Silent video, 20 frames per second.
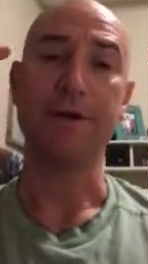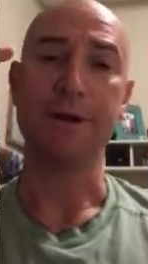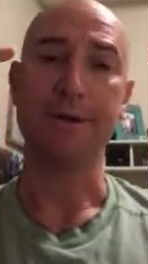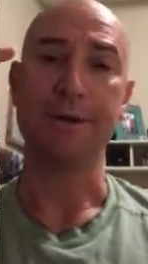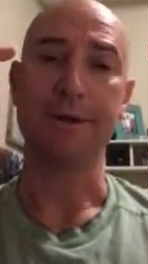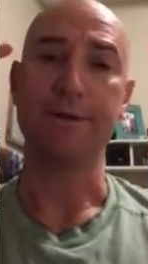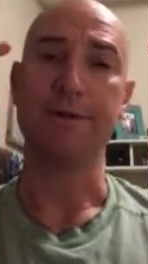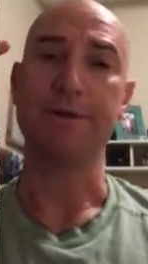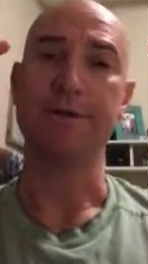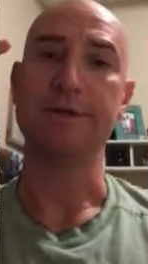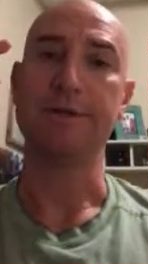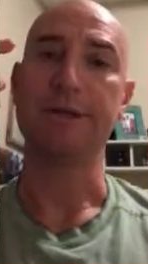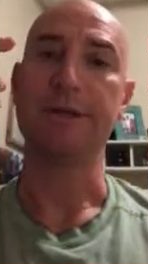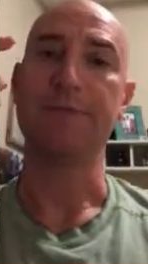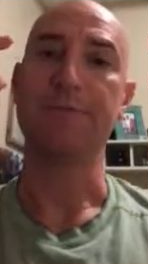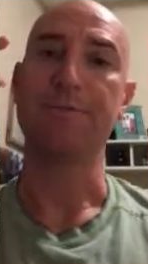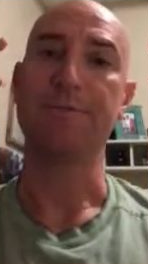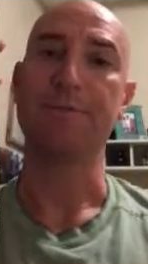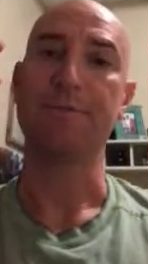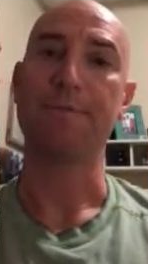to talk about though is
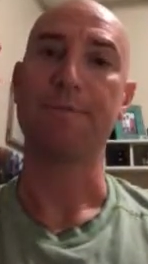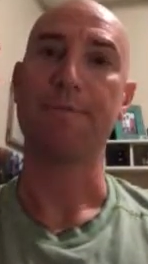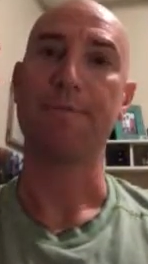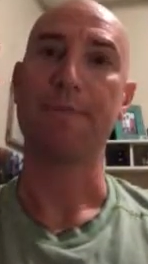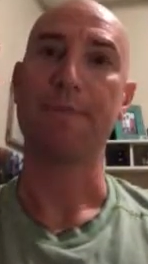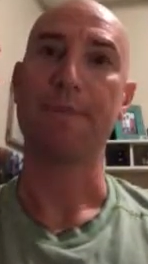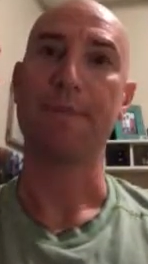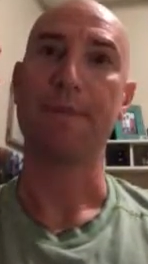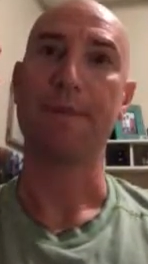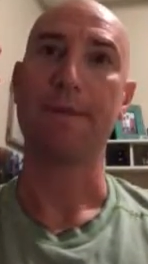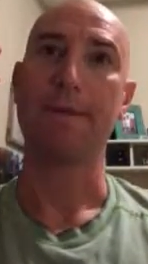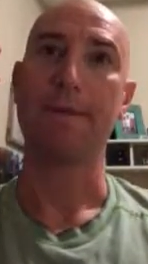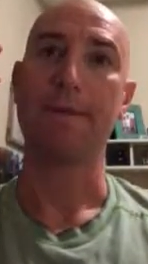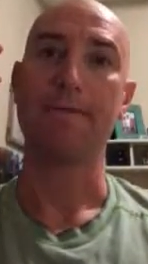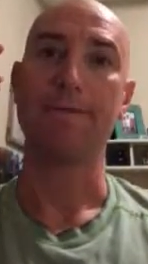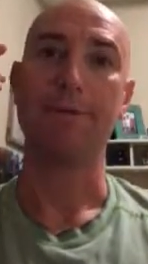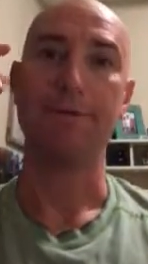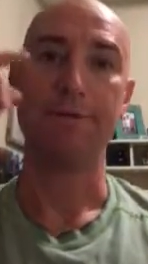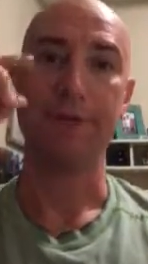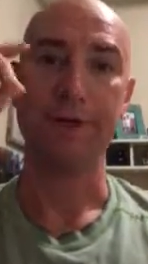like
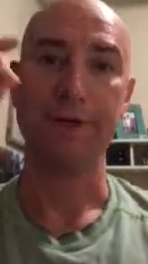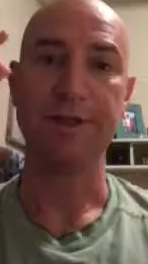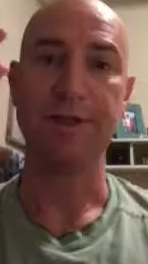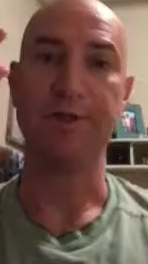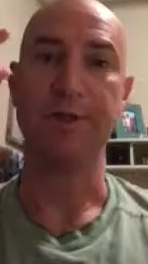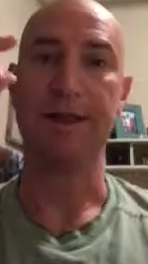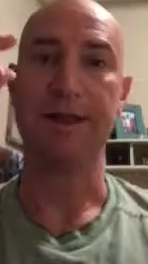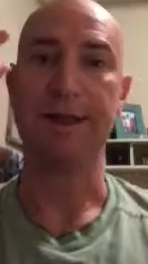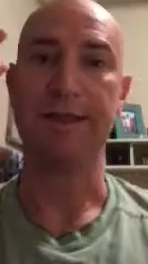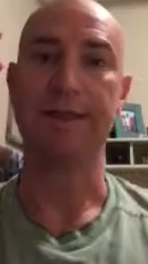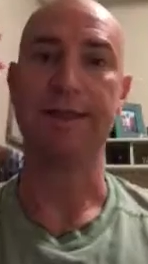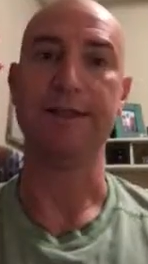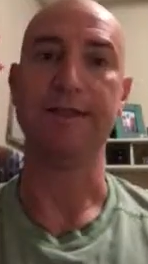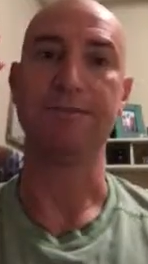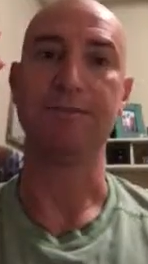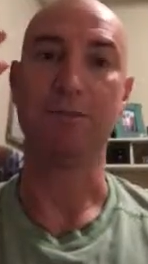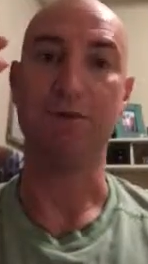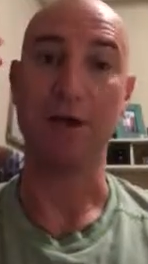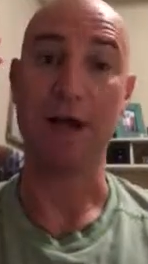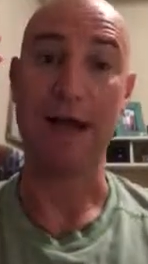professional
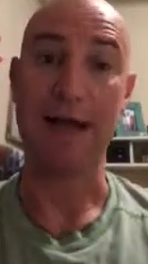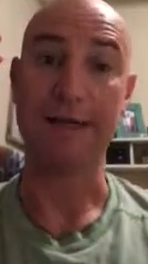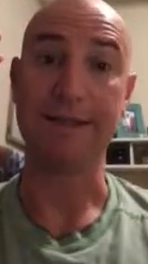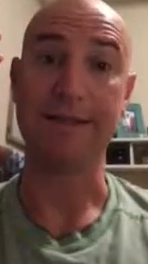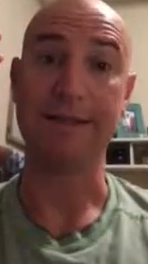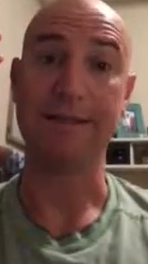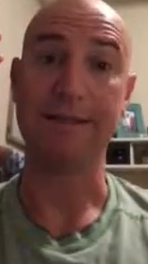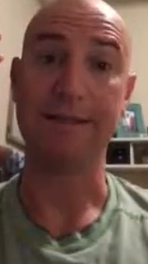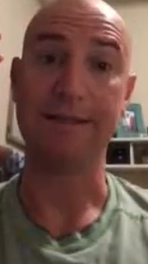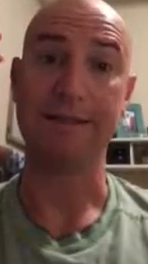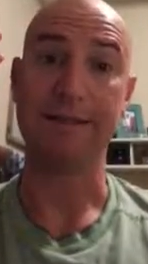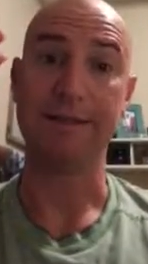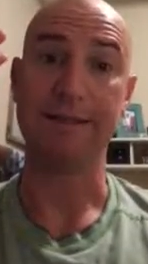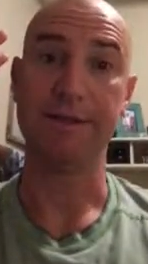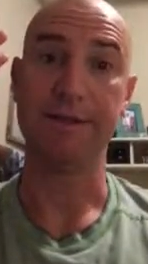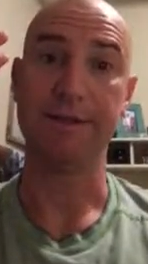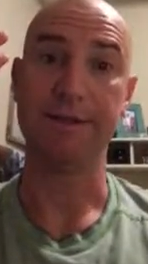athletes practice.